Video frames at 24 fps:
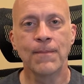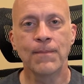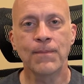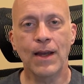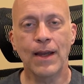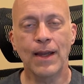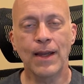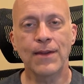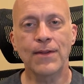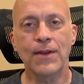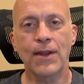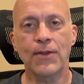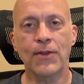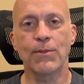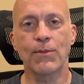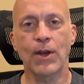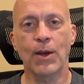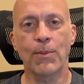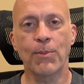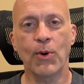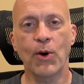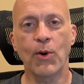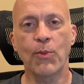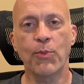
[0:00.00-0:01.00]
and that they're
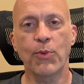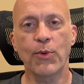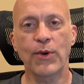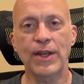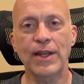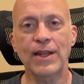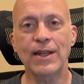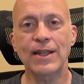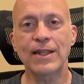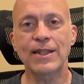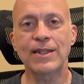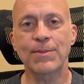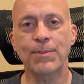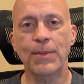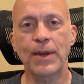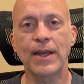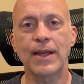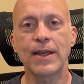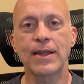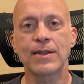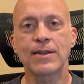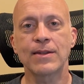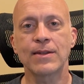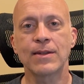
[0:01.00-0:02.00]
appropriately
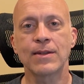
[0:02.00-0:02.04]
spaced.